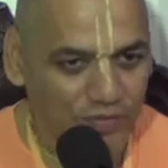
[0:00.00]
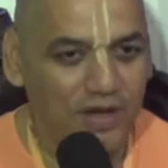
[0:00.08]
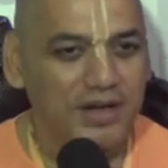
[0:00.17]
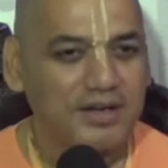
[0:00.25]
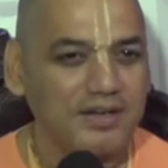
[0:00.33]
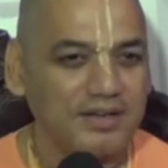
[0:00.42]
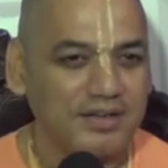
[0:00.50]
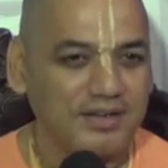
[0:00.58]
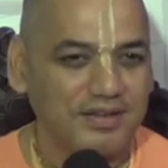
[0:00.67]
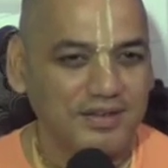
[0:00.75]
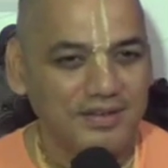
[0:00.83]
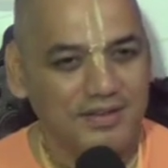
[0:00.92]
work.
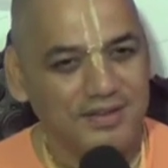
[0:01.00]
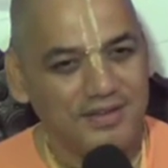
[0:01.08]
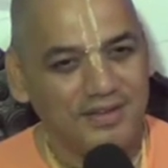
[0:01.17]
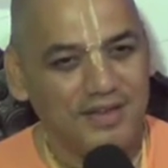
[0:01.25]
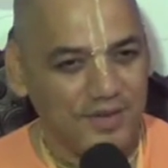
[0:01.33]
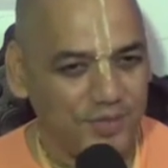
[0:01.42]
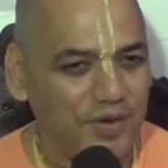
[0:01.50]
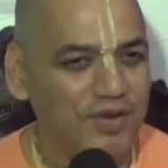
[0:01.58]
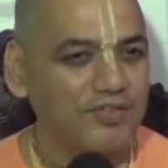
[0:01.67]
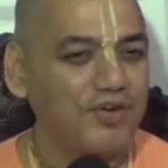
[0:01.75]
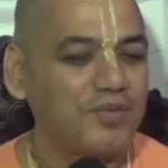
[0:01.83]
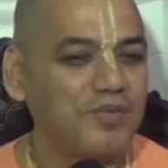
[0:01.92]

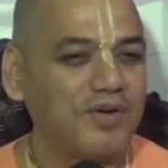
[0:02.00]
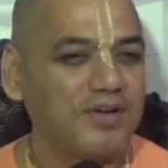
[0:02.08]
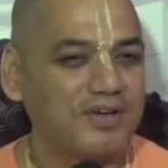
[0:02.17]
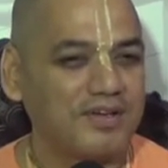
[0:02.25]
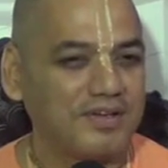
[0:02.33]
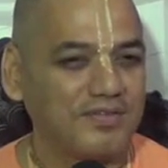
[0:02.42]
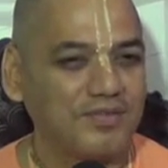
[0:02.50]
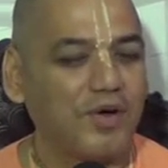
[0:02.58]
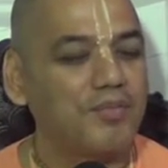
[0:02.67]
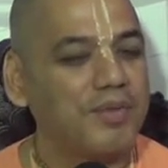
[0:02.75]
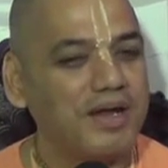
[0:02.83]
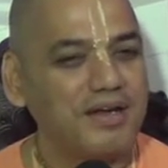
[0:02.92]
Everybody should work
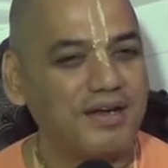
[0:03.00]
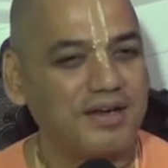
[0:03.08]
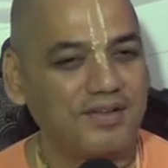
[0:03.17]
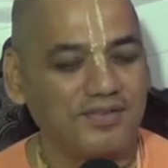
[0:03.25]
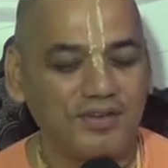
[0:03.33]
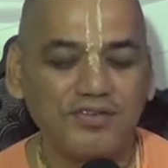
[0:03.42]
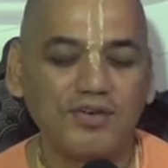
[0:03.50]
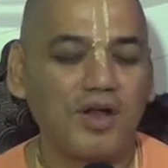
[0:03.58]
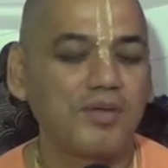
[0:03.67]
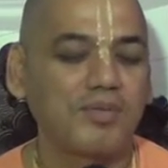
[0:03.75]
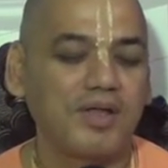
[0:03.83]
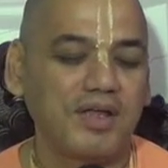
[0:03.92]
for maintenance. It should
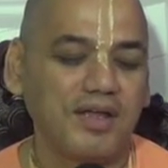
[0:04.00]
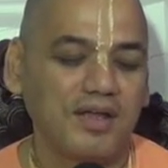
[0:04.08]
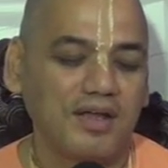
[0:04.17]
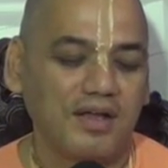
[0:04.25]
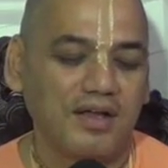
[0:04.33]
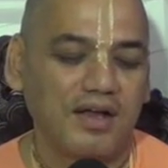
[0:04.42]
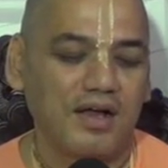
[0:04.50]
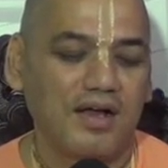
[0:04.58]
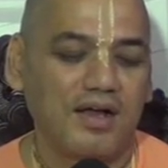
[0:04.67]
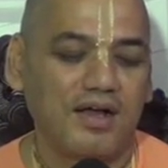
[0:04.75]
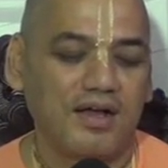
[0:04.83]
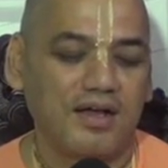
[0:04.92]
not be
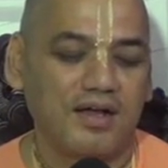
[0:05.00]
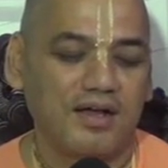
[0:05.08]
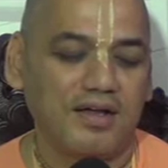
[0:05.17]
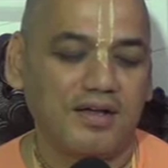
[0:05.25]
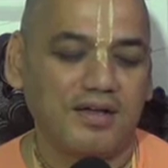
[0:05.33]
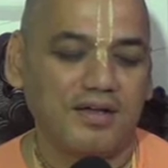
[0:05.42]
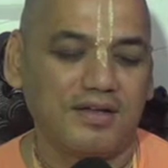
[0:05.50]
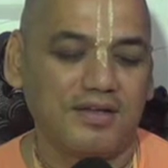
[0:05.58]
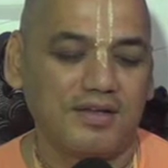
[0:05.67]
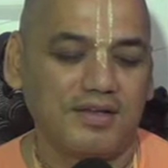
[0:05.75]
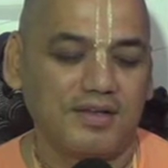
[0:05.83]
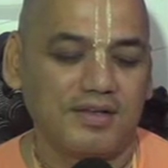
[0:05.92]
uh,
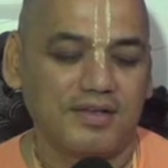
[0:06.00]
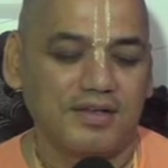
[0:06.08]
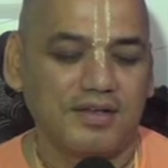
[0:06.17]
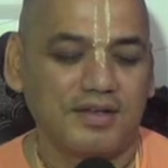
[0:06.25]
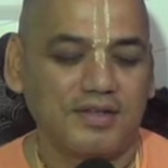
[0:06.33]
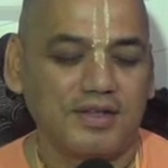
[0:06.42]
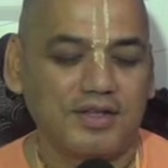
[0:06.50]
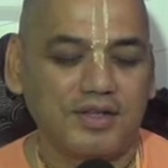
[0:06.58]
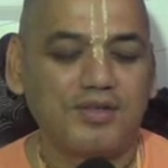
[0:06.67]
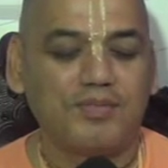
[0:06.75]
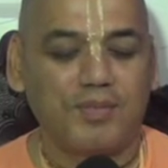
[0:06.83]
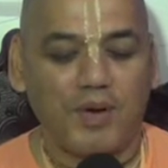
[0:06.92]

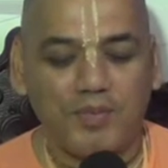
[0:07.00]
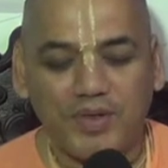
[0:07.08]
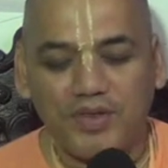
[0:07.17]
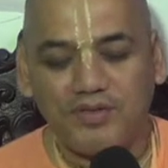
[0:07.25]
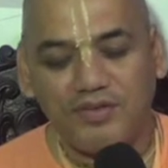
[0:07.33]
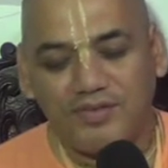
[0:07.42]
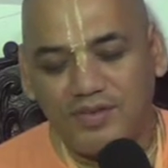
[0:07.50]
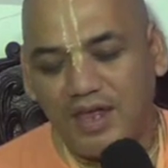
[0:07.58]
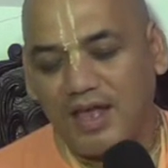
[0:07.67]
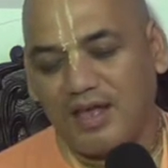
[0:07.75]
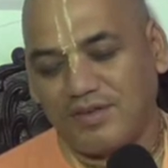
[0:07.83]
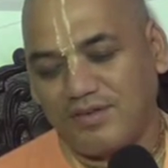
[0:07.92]
Prabhupada used to
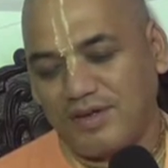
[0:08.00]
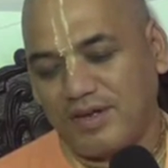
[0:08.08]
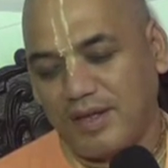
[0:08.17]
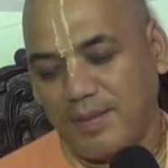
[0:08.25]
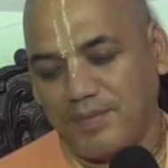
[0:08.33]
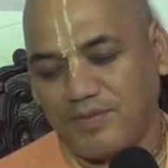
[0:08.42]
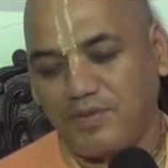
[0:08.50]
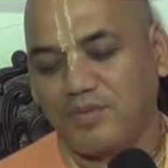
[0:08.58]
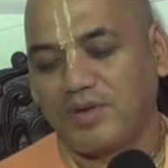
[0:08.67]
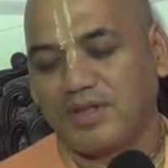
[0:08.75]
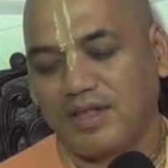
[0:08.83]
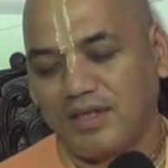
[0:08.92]
say actually so
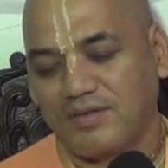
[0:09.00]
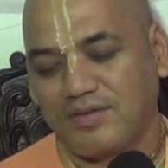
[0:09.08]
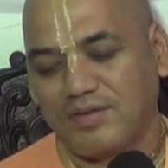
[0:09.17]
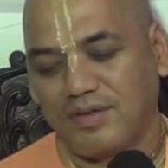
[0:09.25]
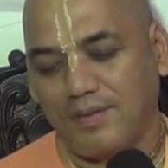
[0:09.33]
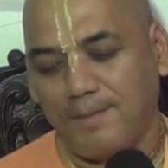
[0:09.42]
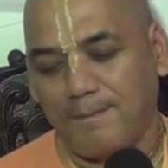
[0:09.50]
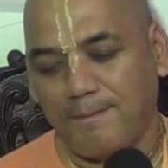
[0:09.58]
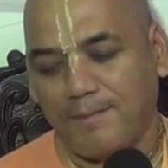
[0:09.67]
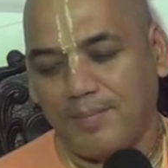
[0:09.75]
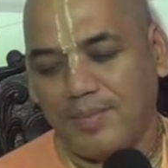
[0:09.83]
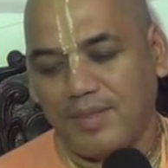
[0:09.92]
many things.
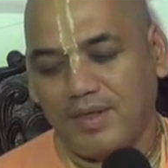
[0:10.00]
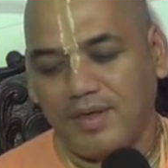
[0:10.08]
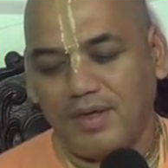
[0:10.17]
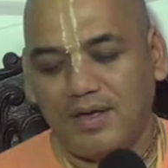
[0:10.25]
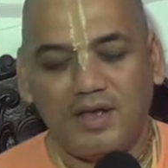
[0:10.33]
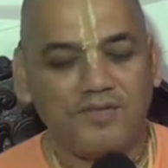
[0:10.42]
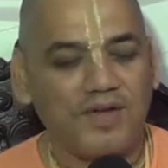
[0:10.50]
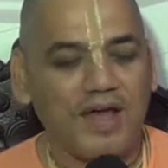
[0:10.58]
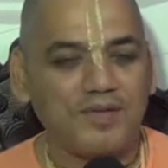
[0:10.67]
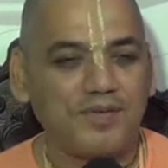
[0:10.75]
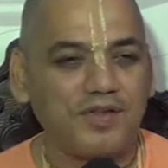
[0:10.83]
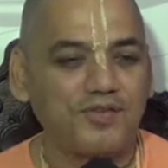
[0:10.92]
In
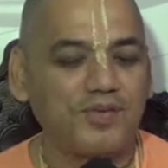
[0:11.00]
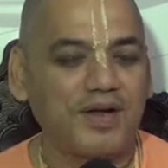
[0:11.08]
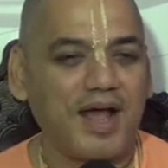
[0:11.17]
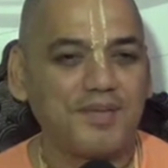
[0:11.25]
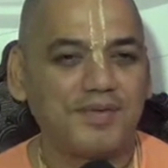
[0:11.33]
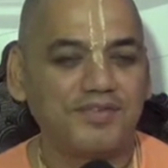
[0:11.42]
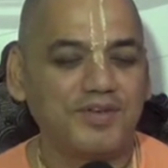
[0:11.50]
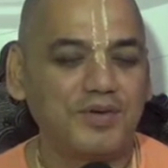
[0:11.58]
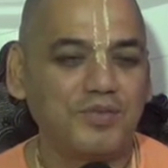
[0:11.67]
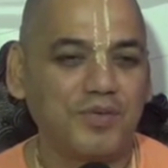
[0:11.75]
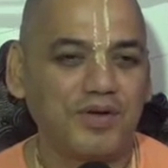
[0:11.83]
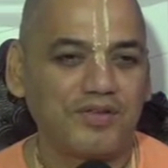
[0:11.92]
fact, once what happens,
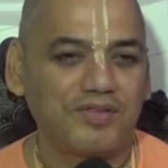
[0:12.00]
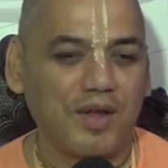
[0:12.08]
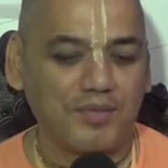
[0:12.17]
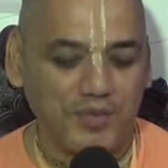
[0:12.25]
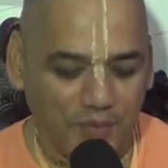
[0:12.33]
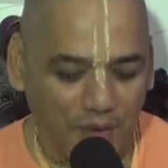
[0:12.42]
devotees come to